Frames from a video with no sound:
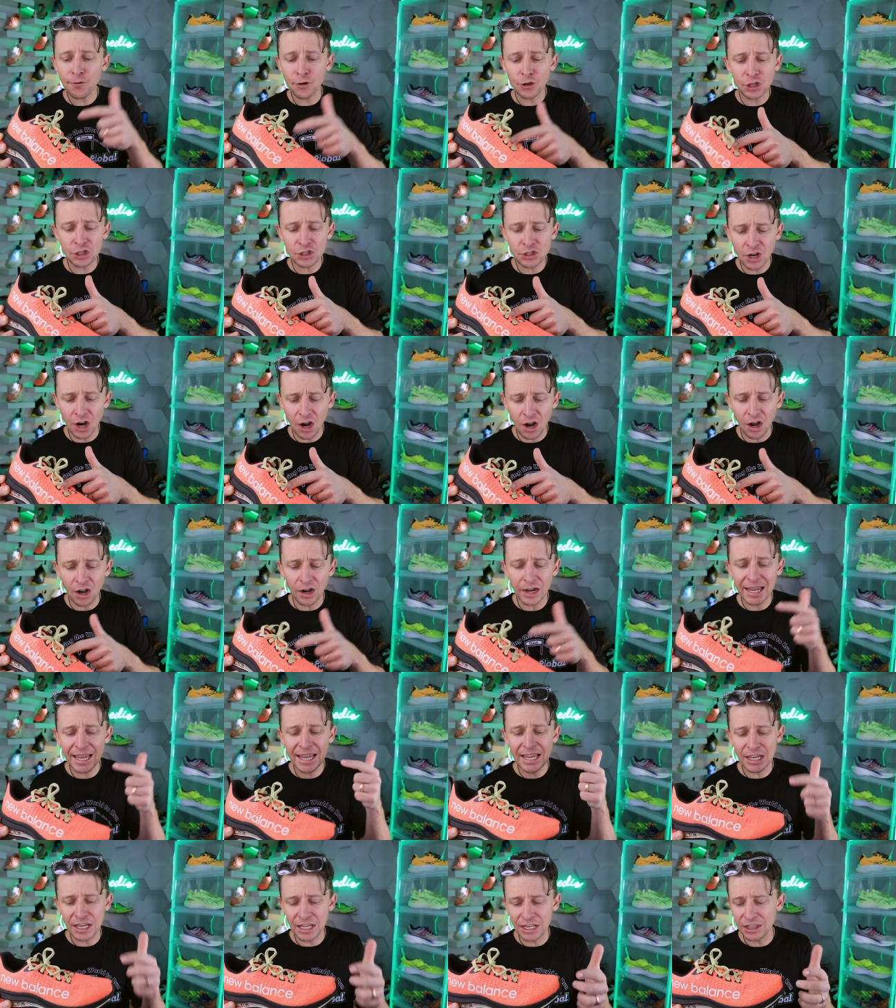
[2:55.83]
for the tongue
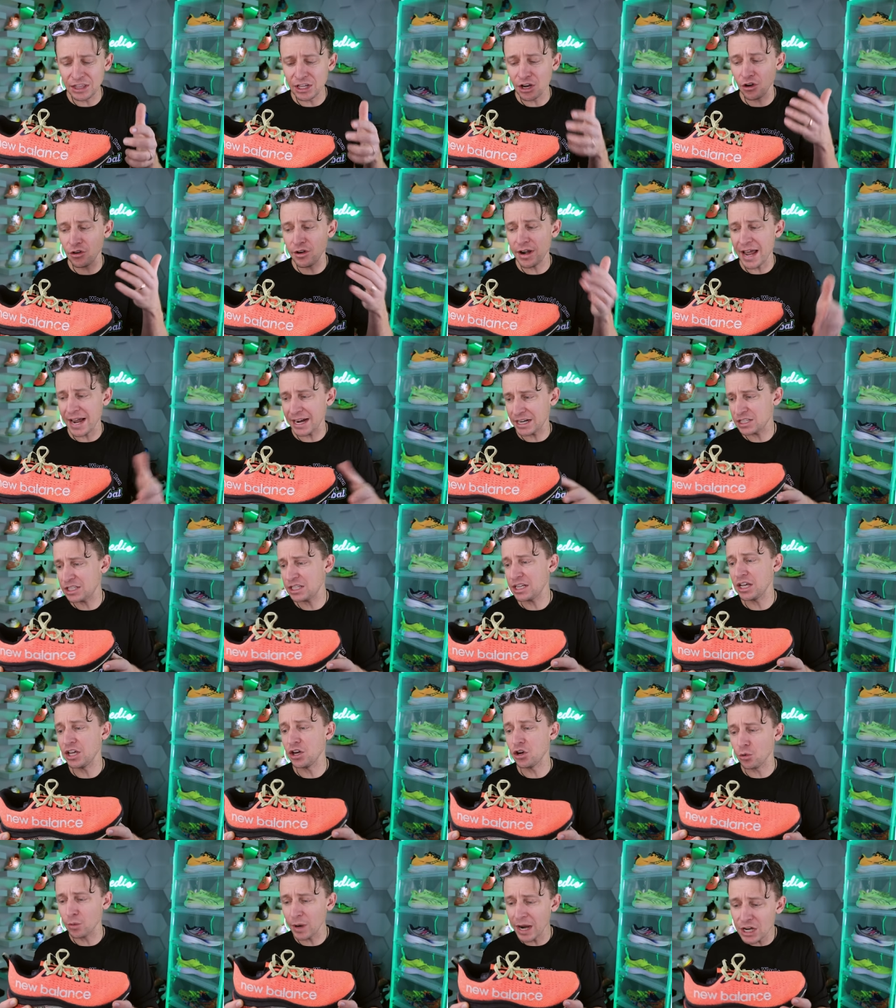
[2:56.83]
in their next
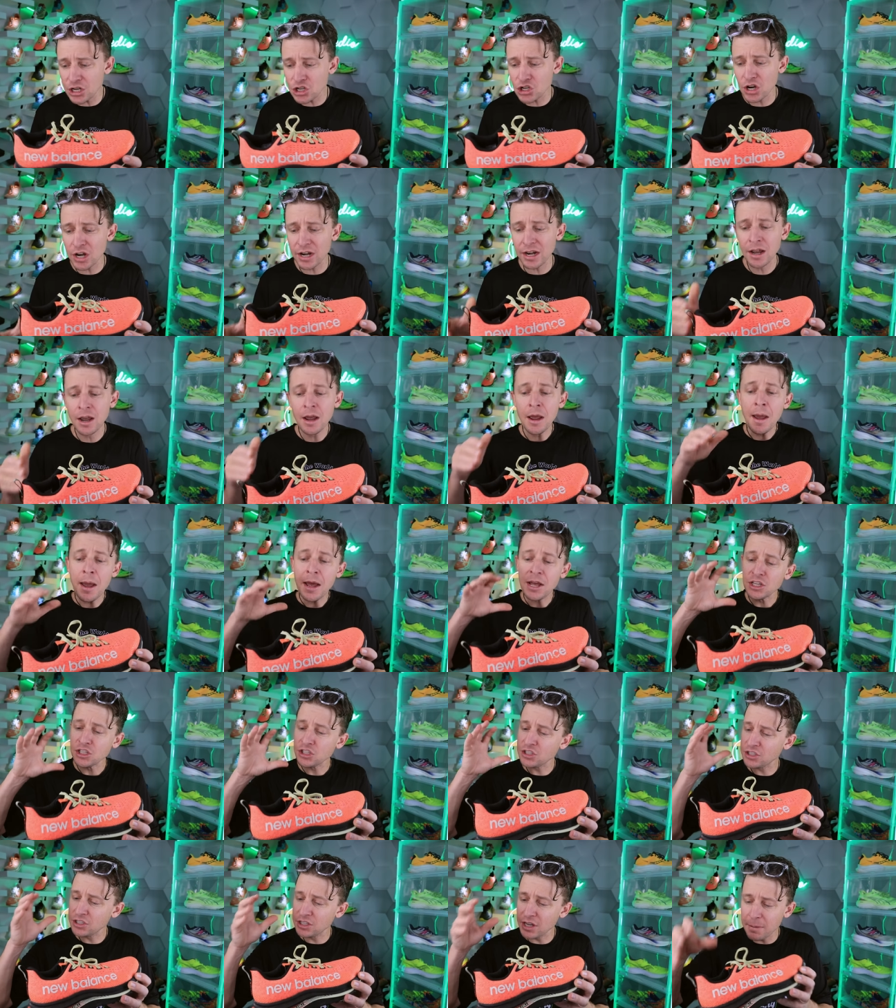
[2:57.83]
iteration
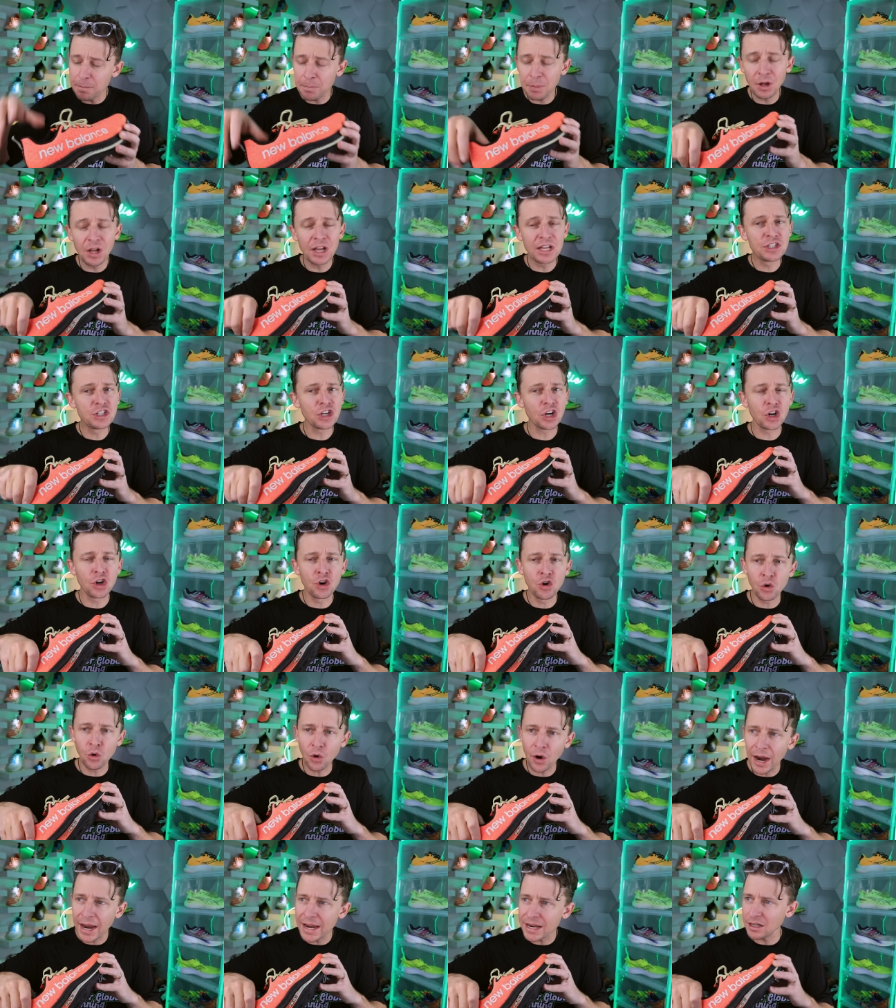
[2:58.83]
simple. It's a
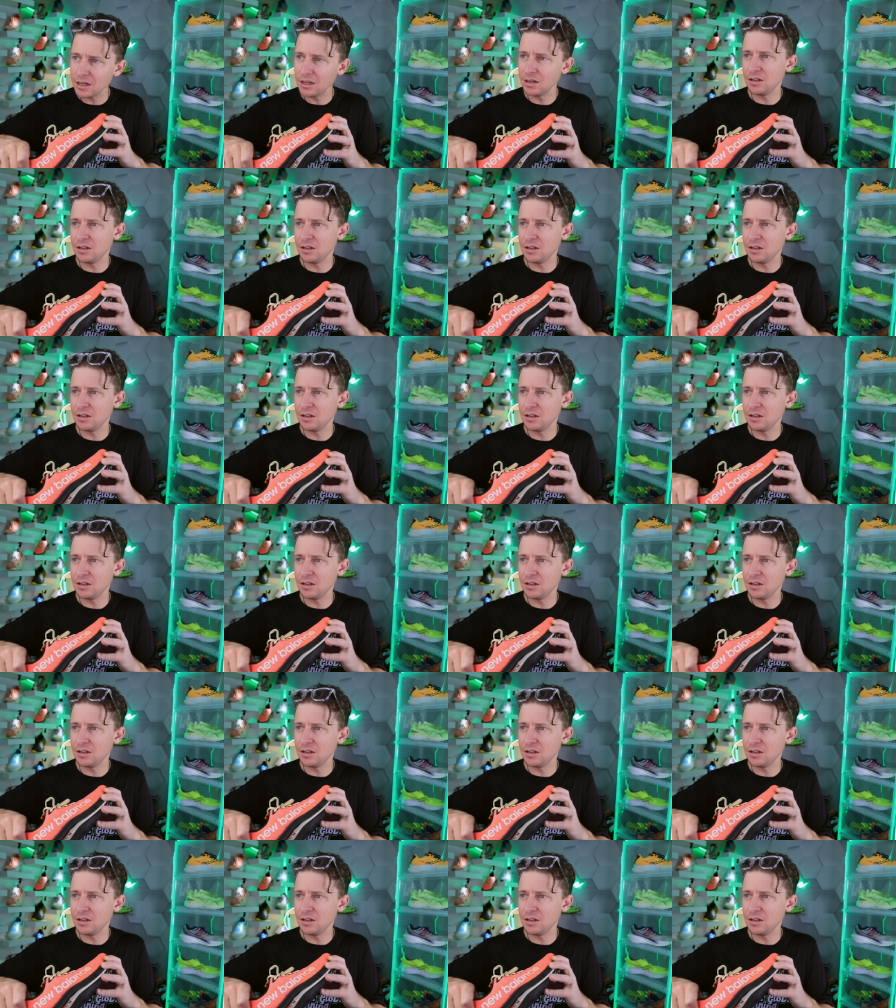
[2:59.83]
great